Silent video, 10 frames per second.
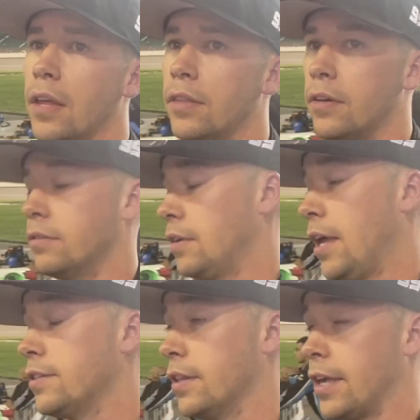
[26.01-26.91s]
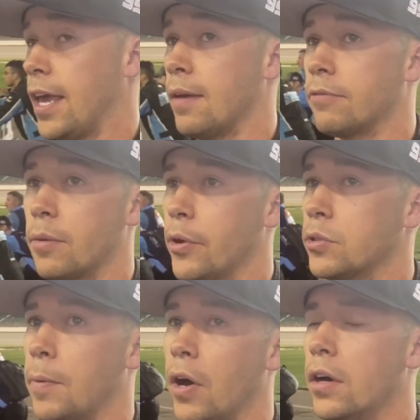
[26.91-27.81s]
their heads in the game for the
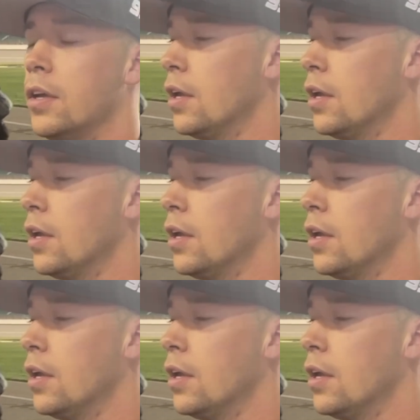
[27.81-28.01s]
most part.